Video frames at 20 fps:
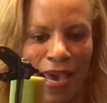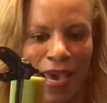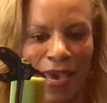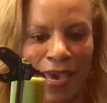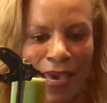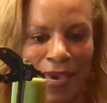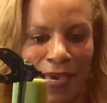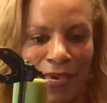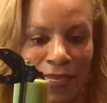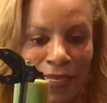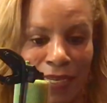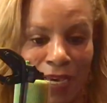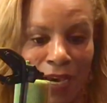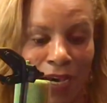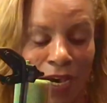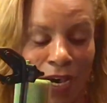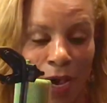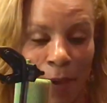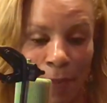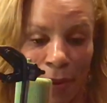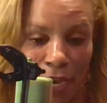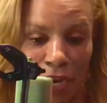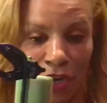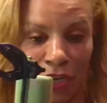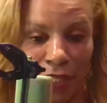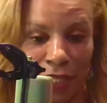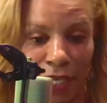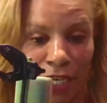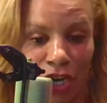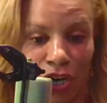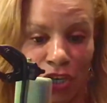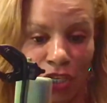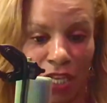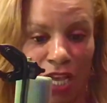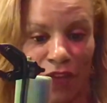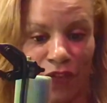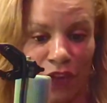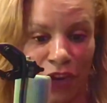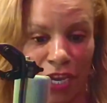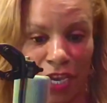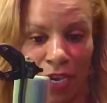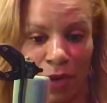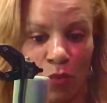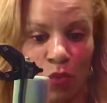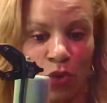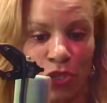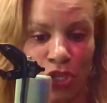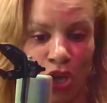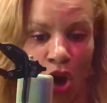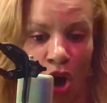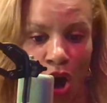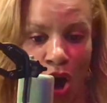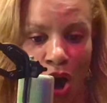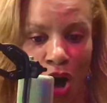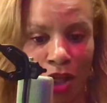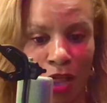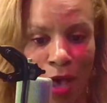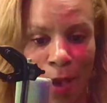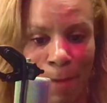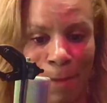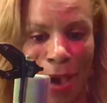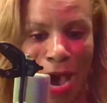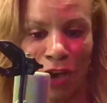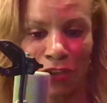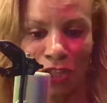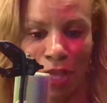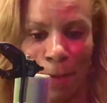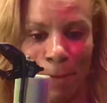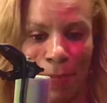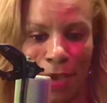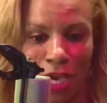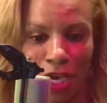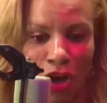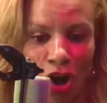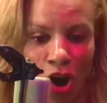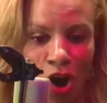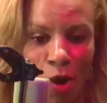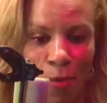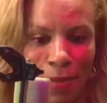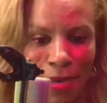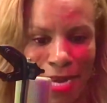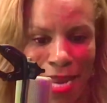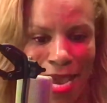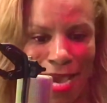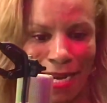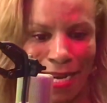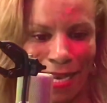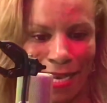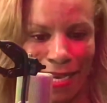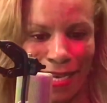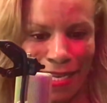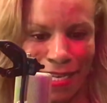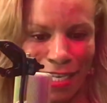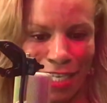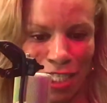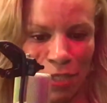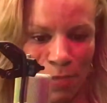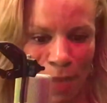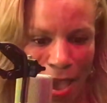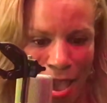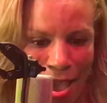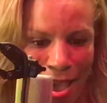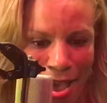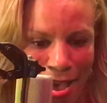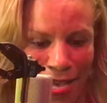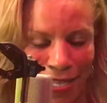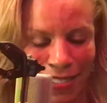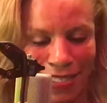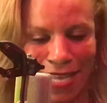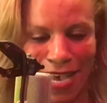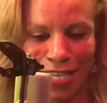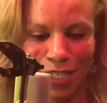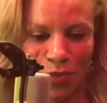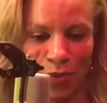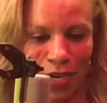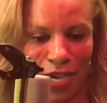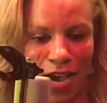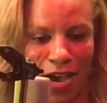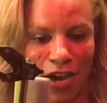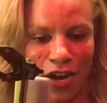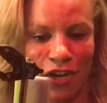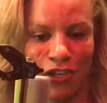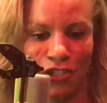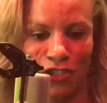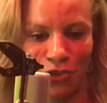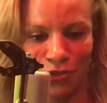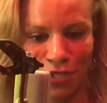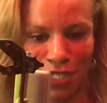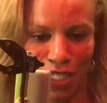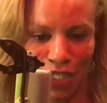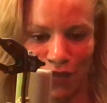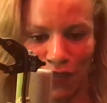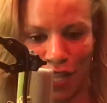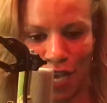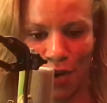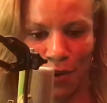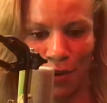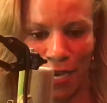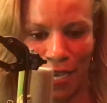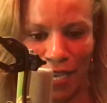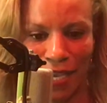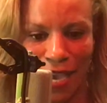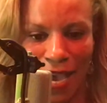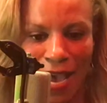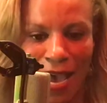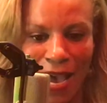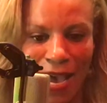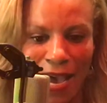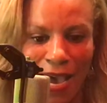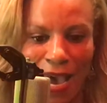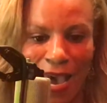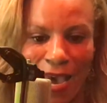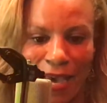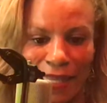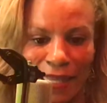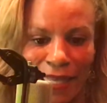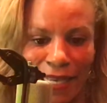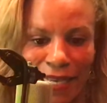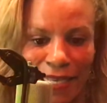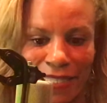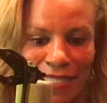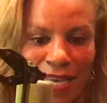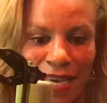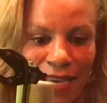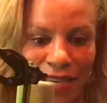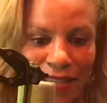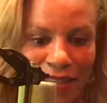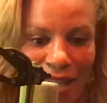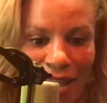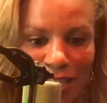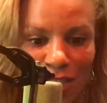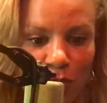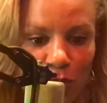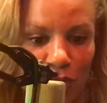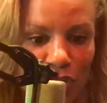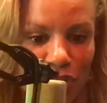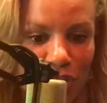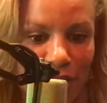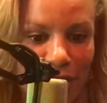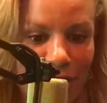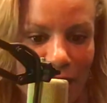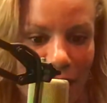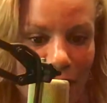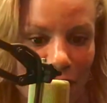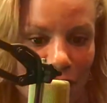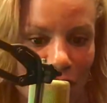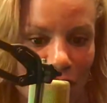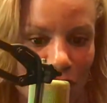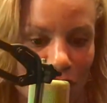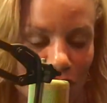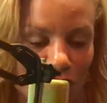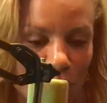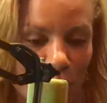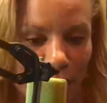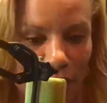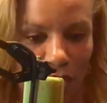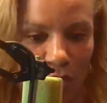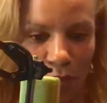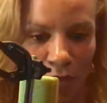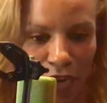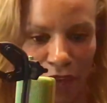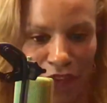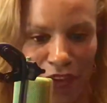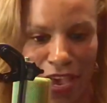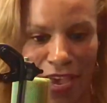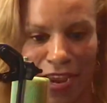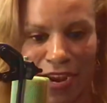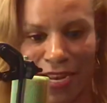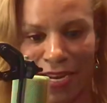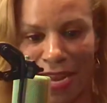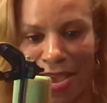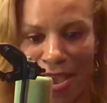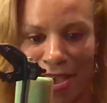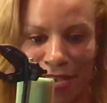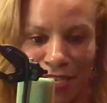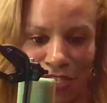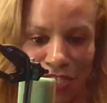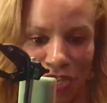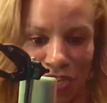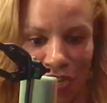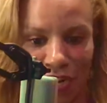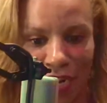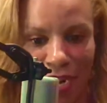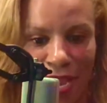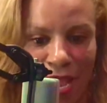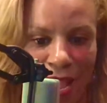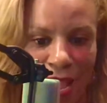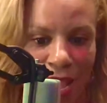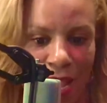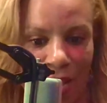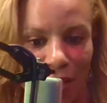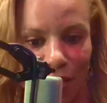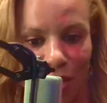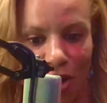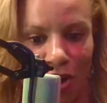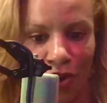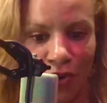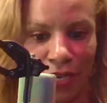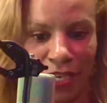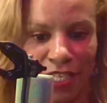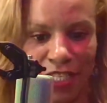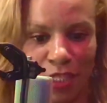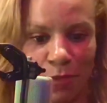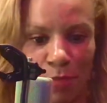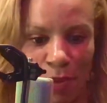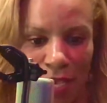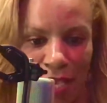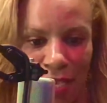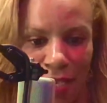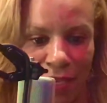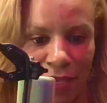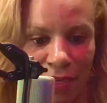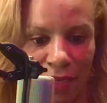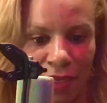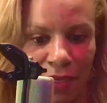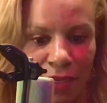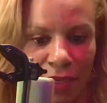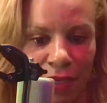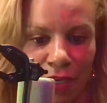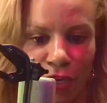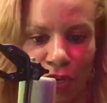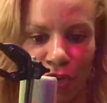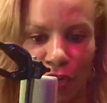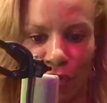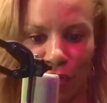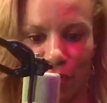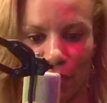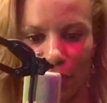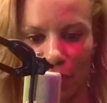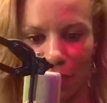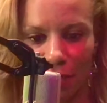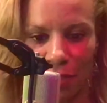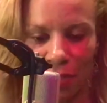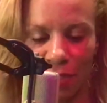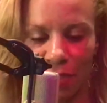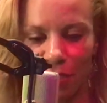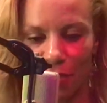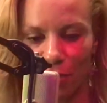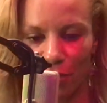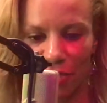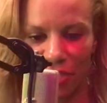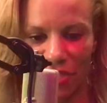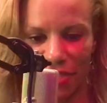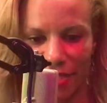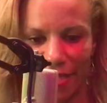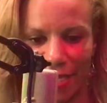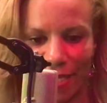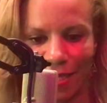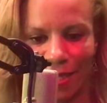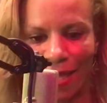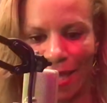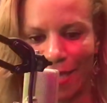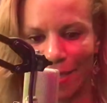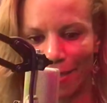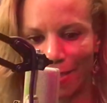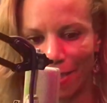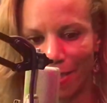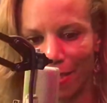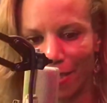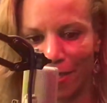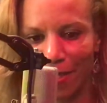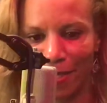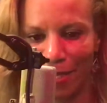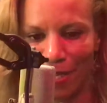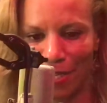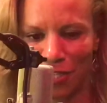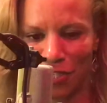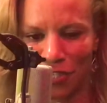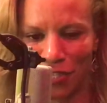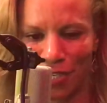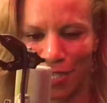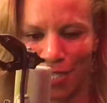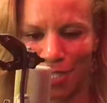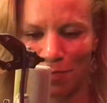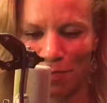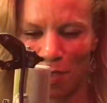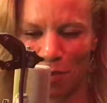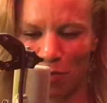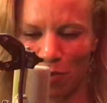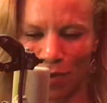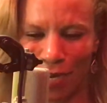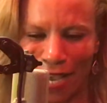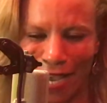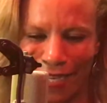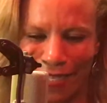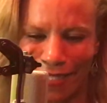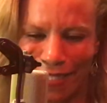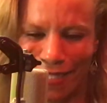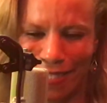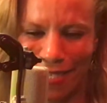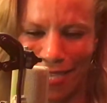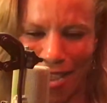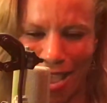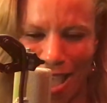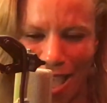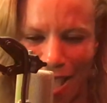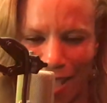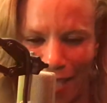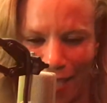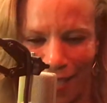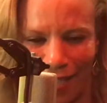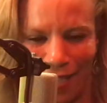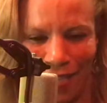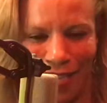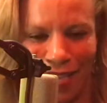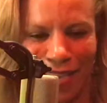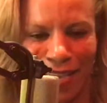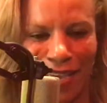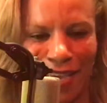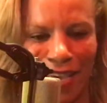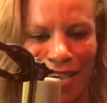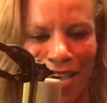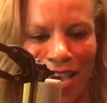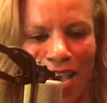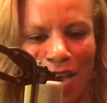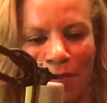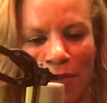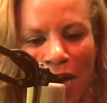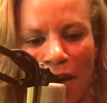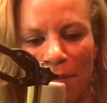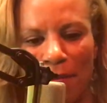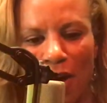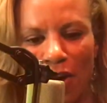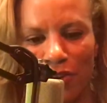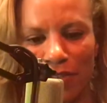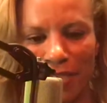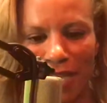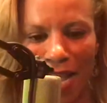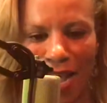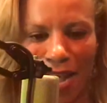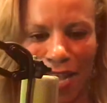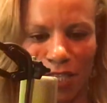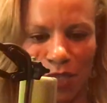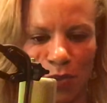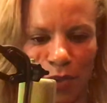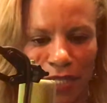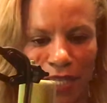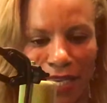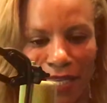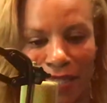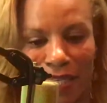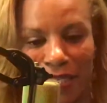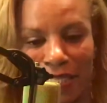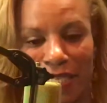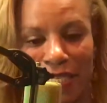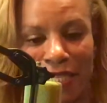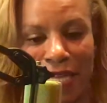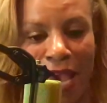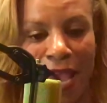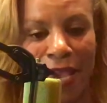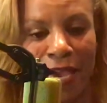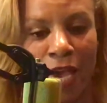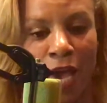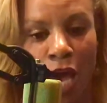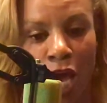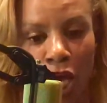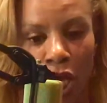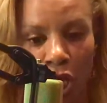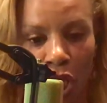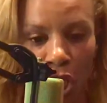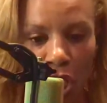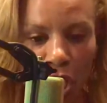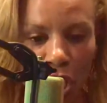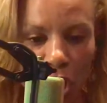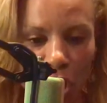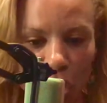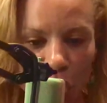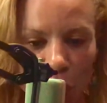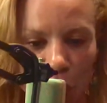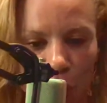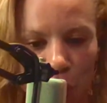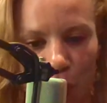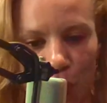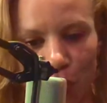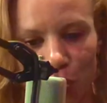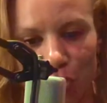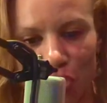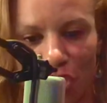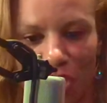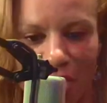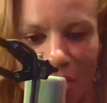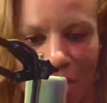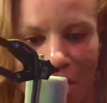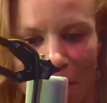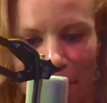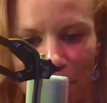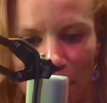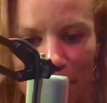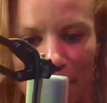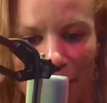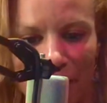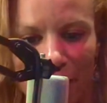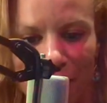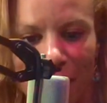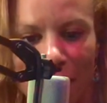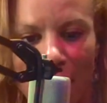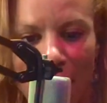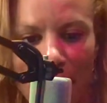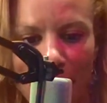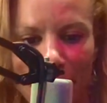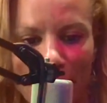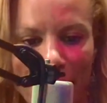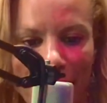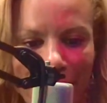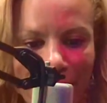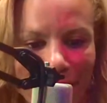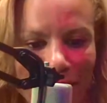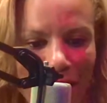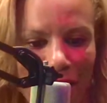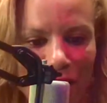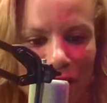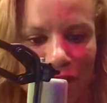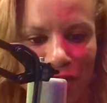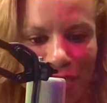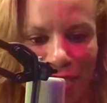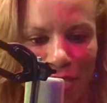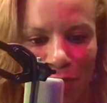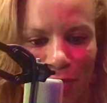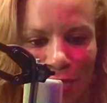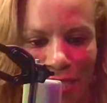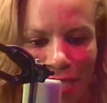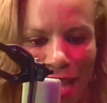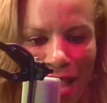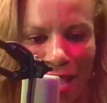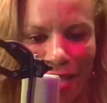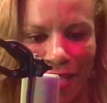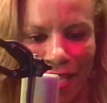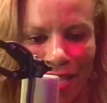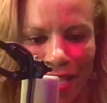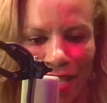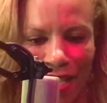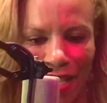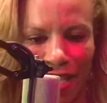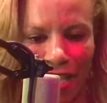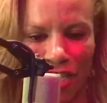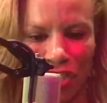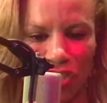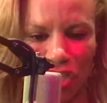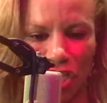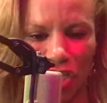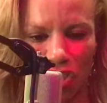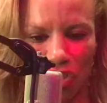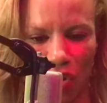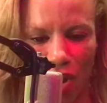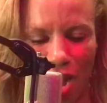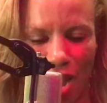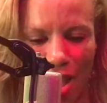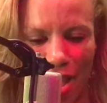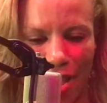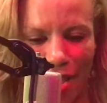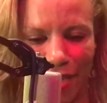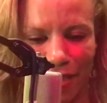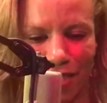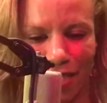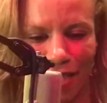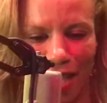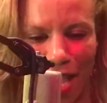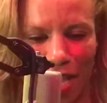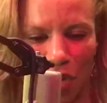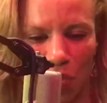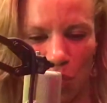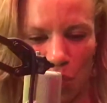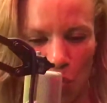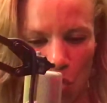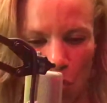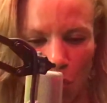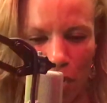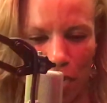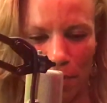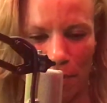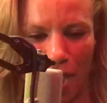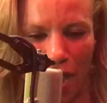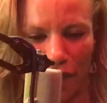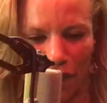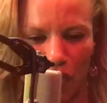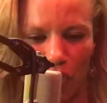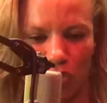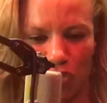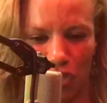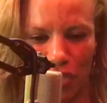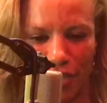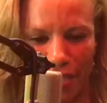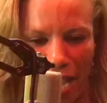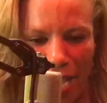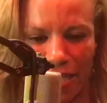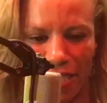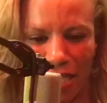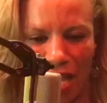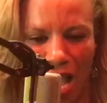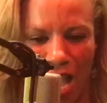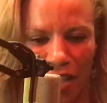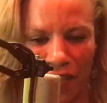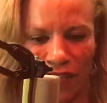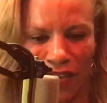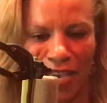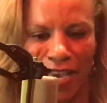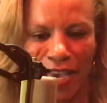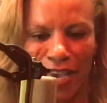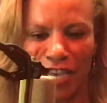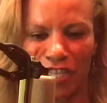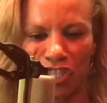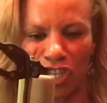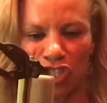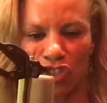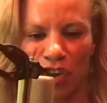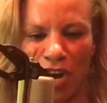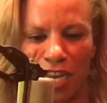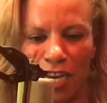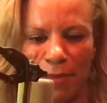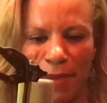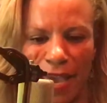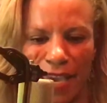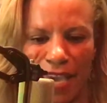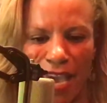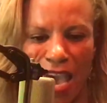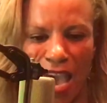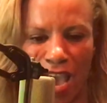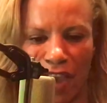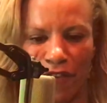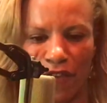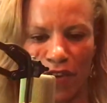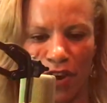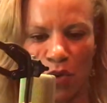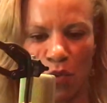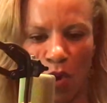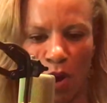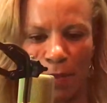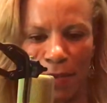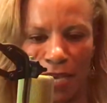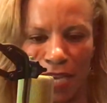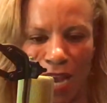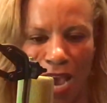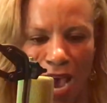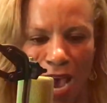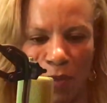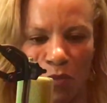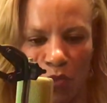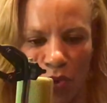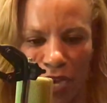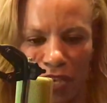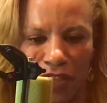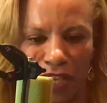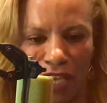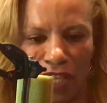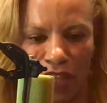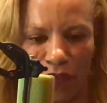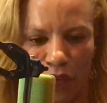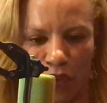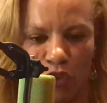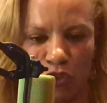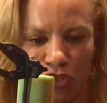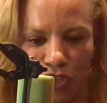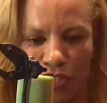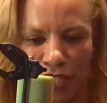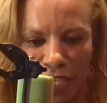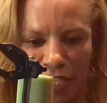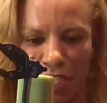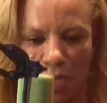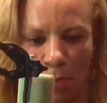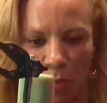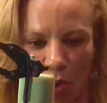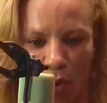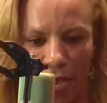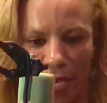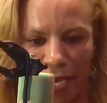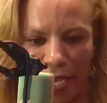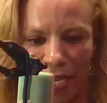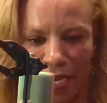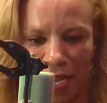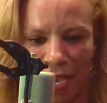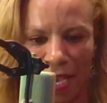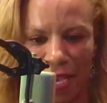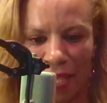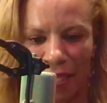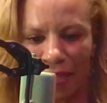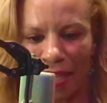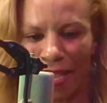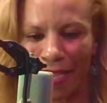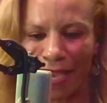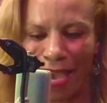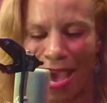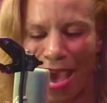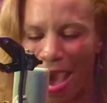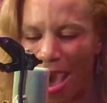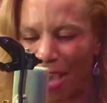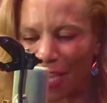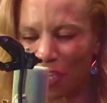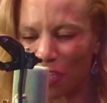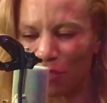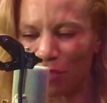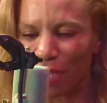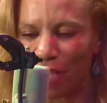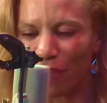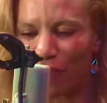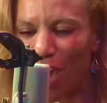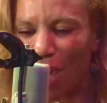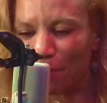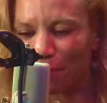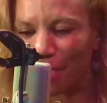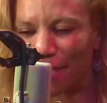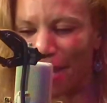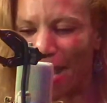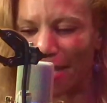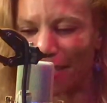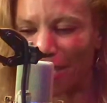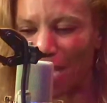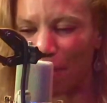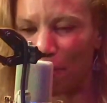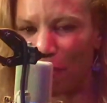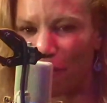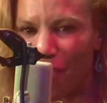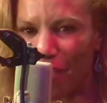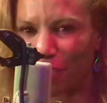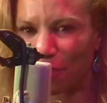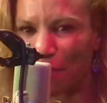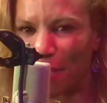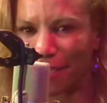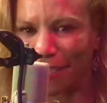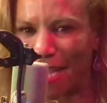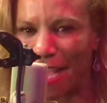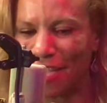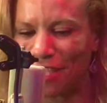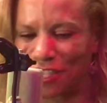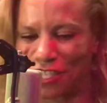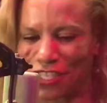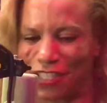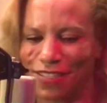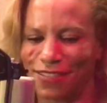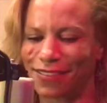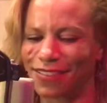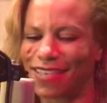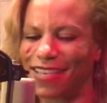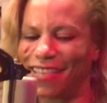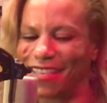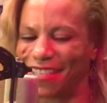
And apparently her love for him was all about the big old banana in his pants. That's what got her juices flowing. At least that's what she said on Twitter when a fan asked her, how long is Pete? Girls, you know what she said? Like 10 inches. People were like, dang. And while most guys would think this is a huge compliment, Pete Davidson was like, is she trying to like ruin my future sex life? Is she trying to make every woman I'm with in the future disappointed? Like, how do you live up to that type of expectation?